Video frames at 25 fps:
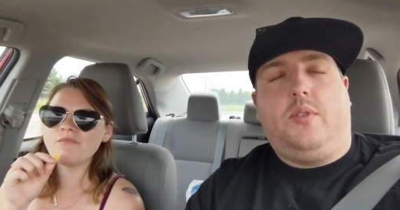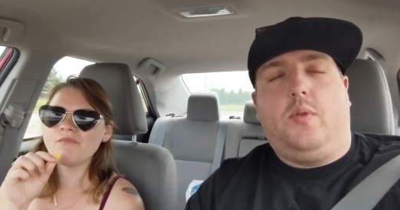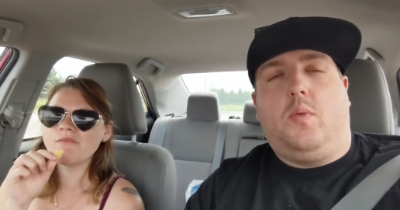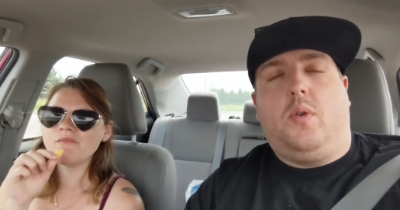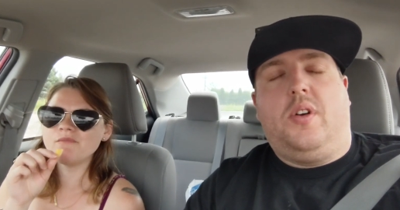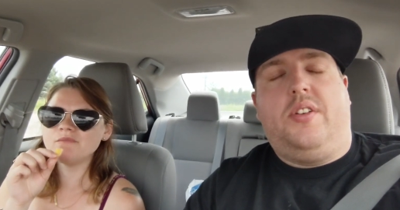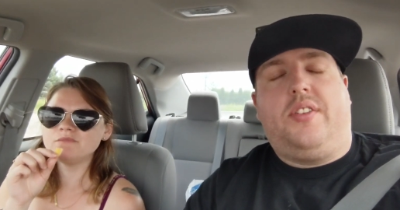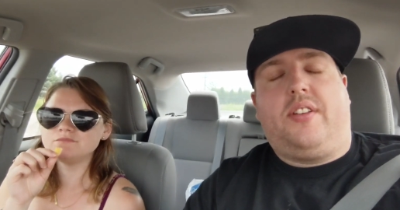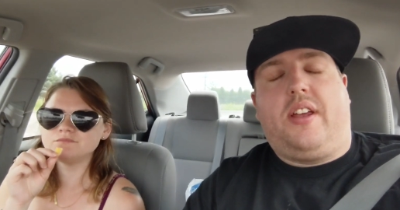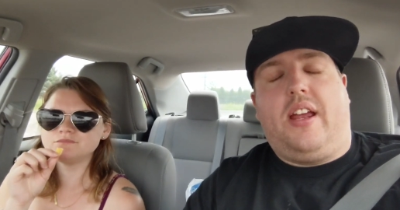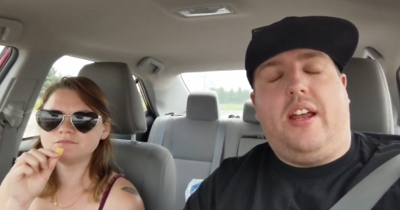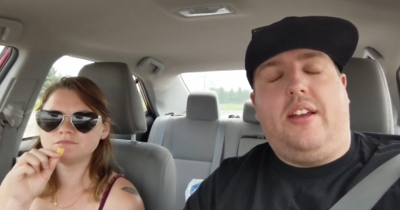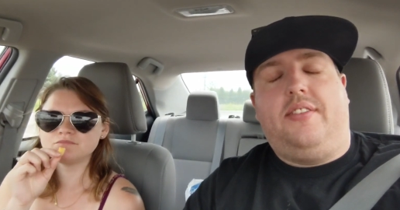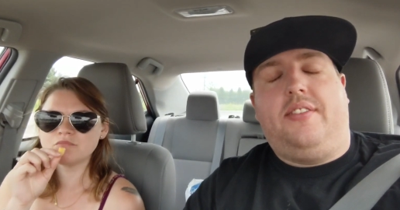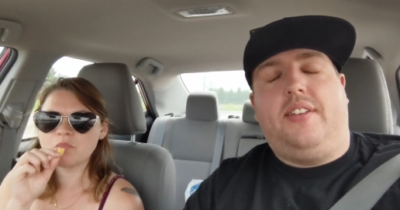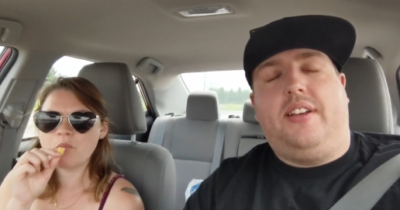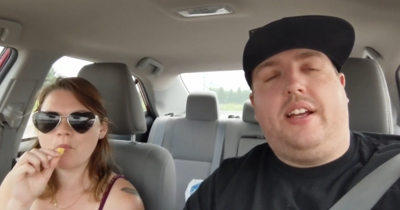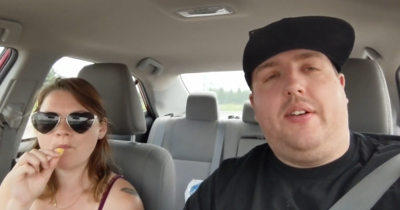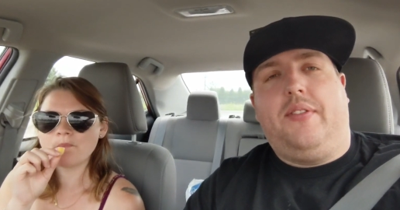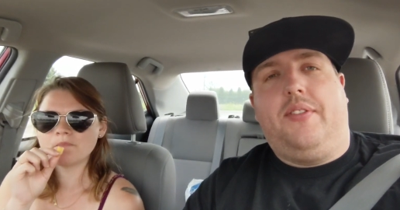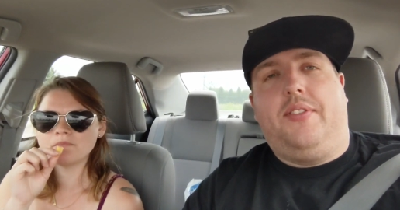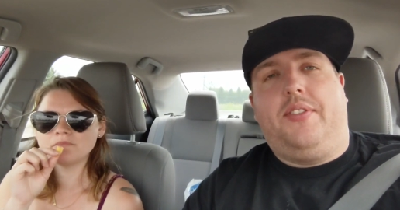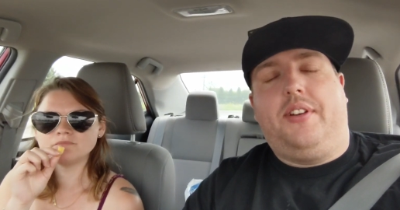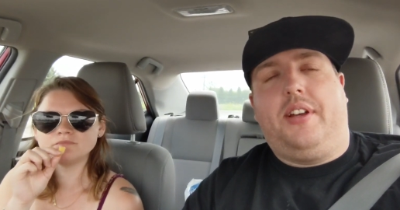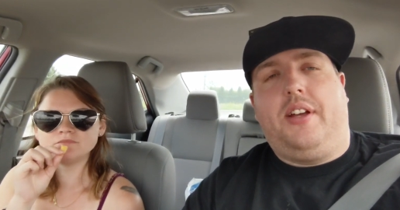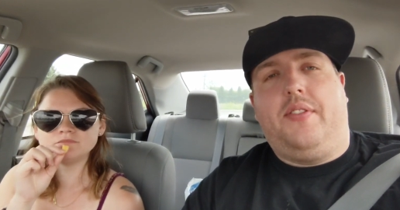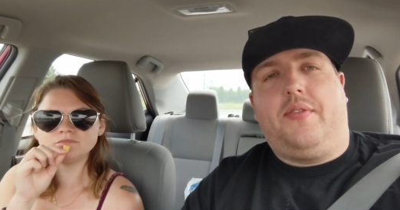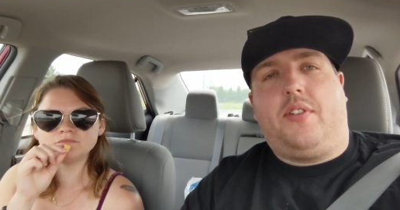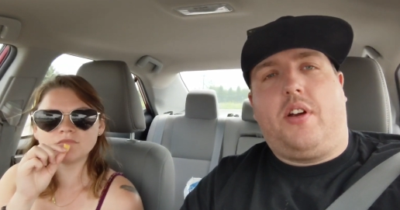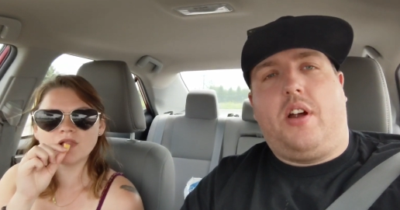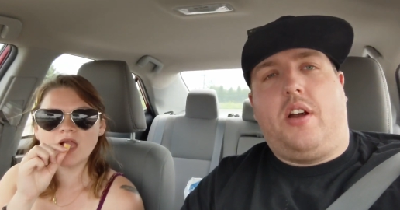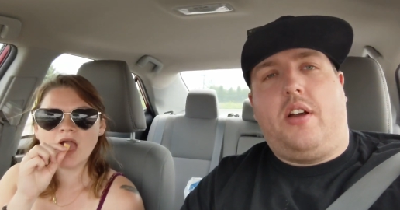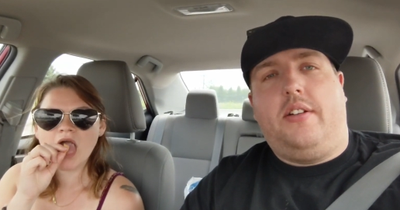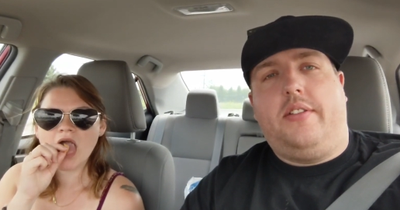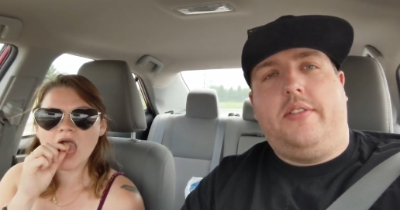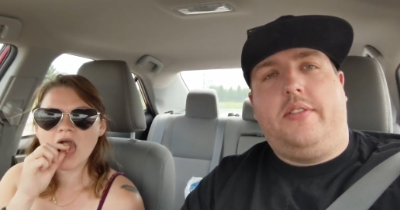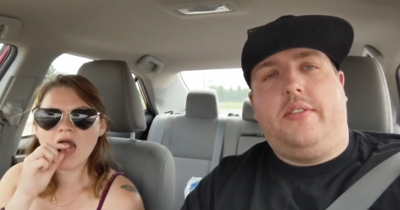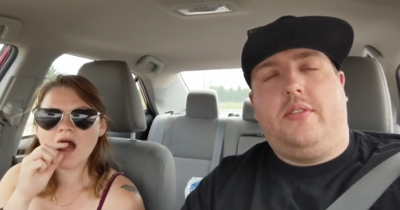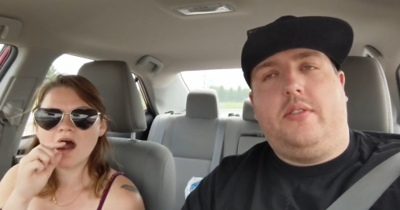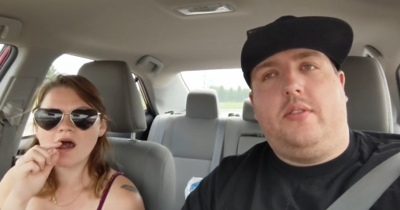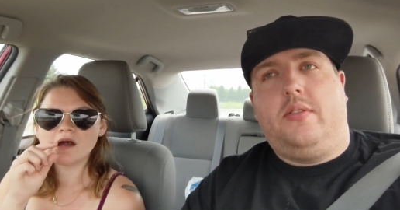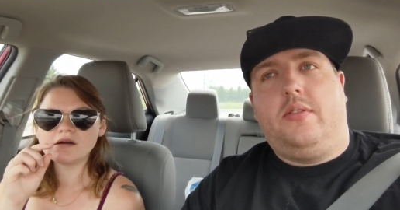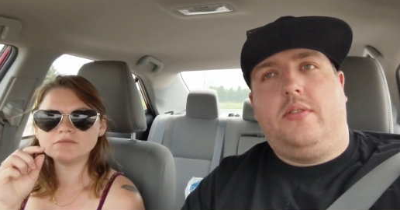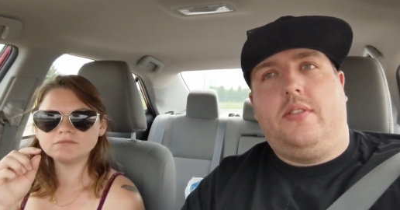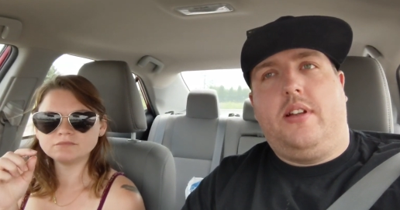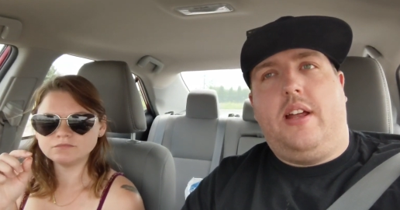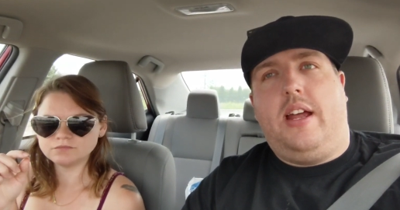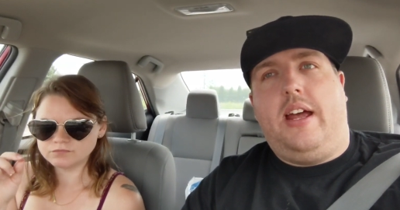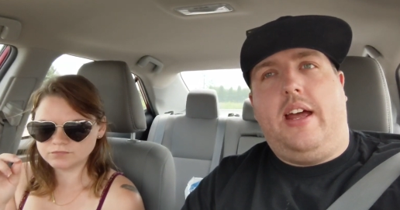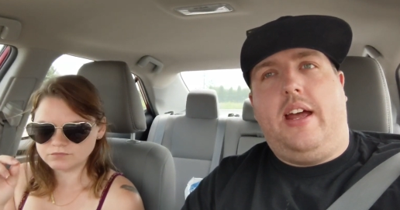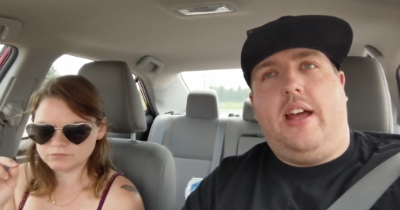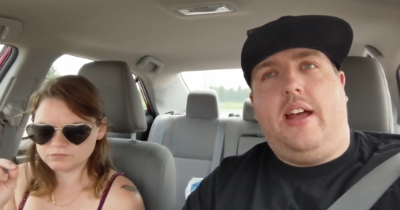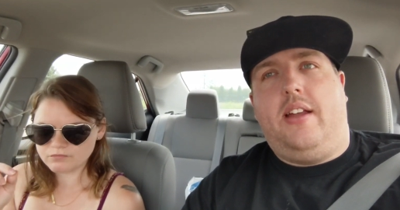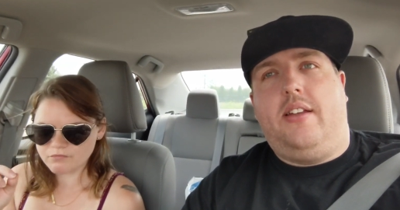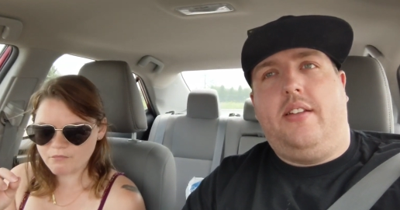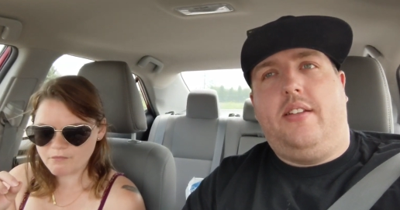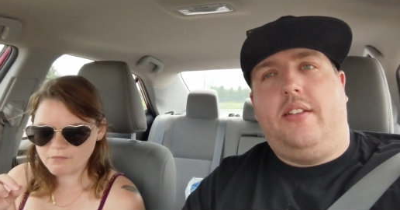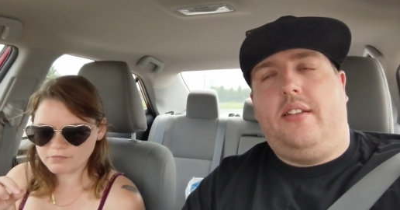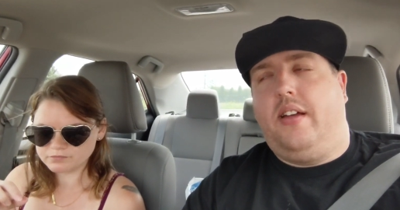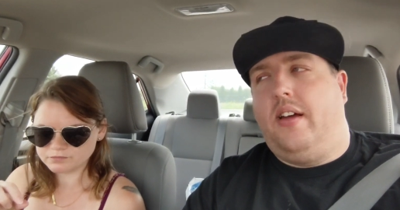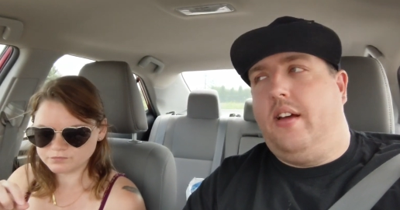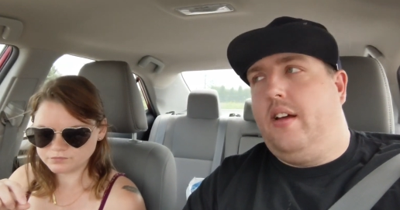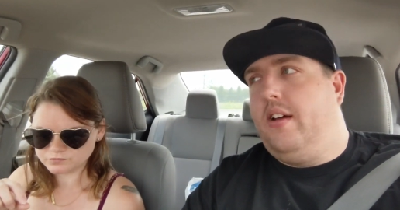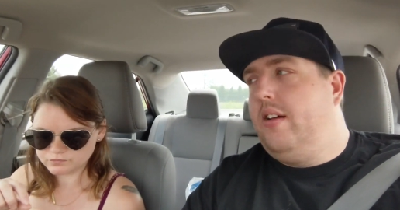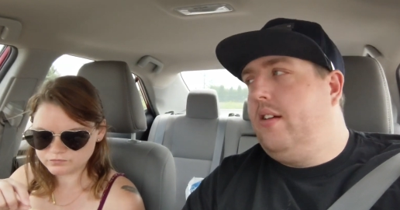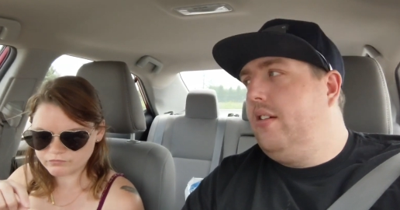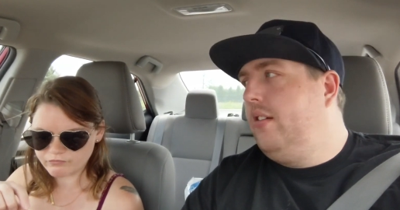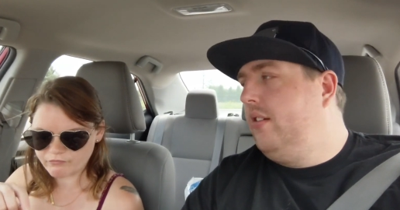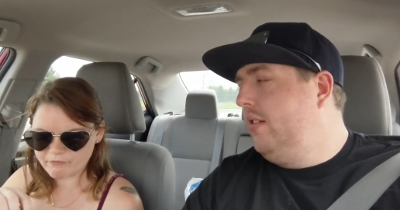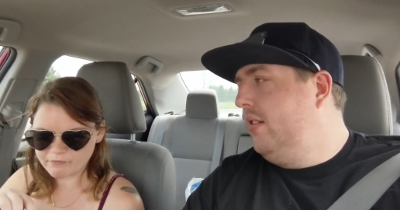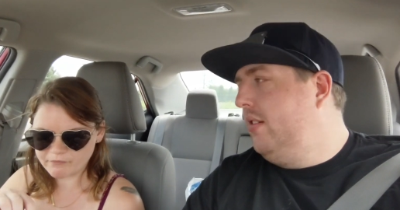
Speaker 1: Worst case, they give us a gift card, and uh,